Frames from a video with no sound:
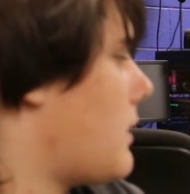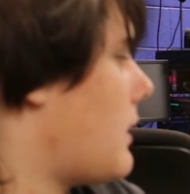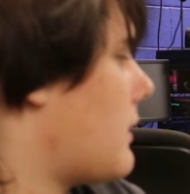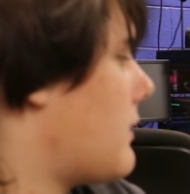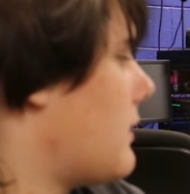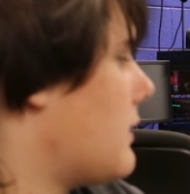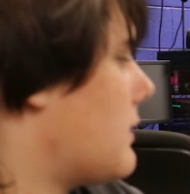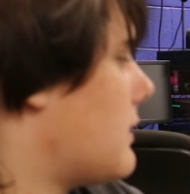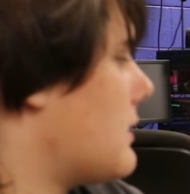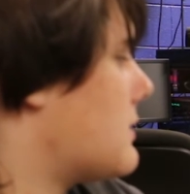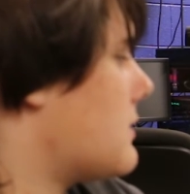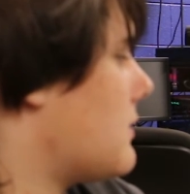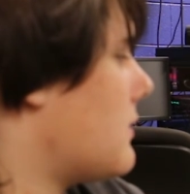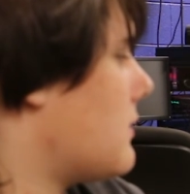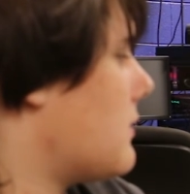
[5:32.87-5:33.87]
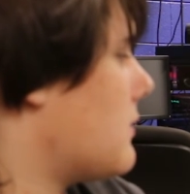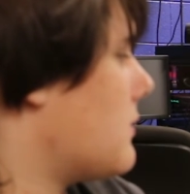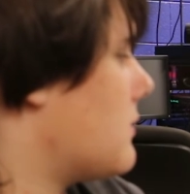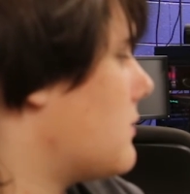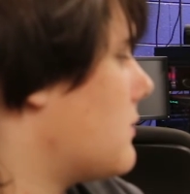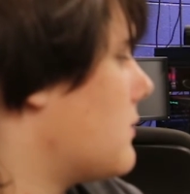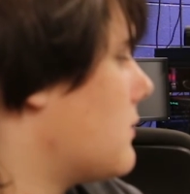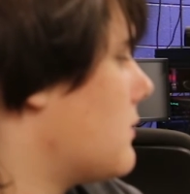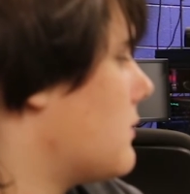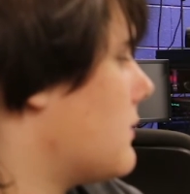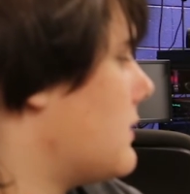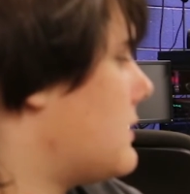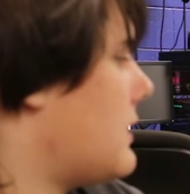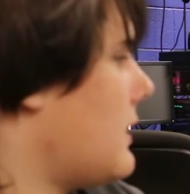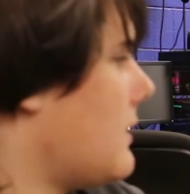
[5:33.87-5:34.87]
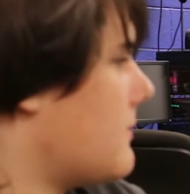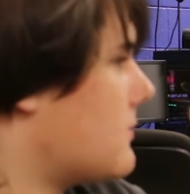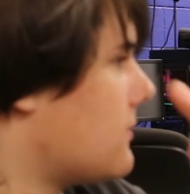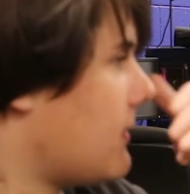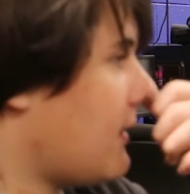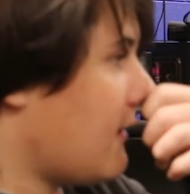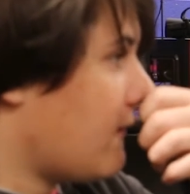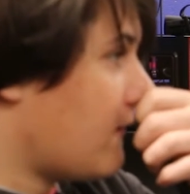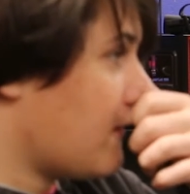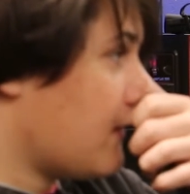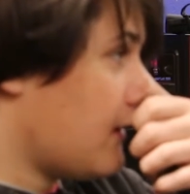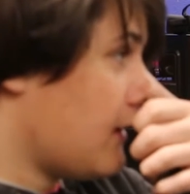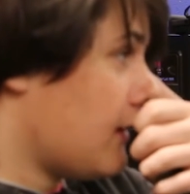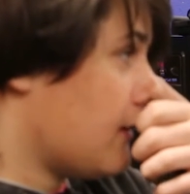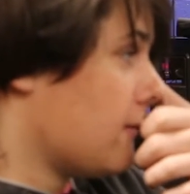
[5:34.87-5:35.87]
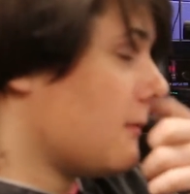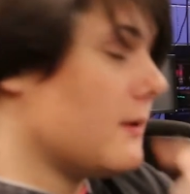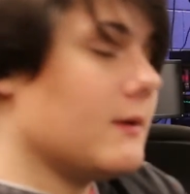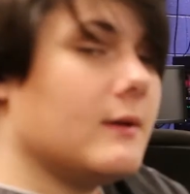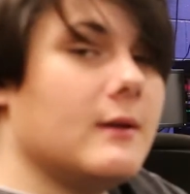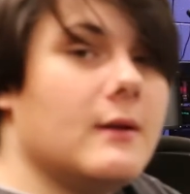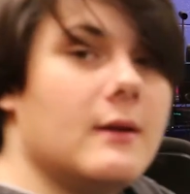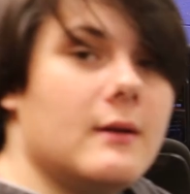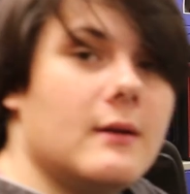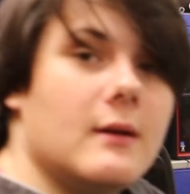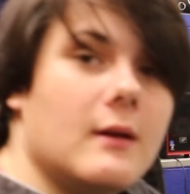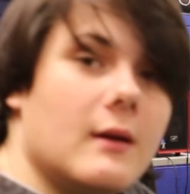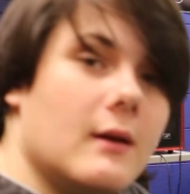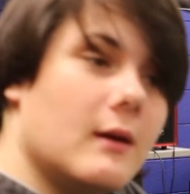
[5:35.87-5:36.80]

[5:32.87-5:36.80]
I think that's all the tabs we have for now, but in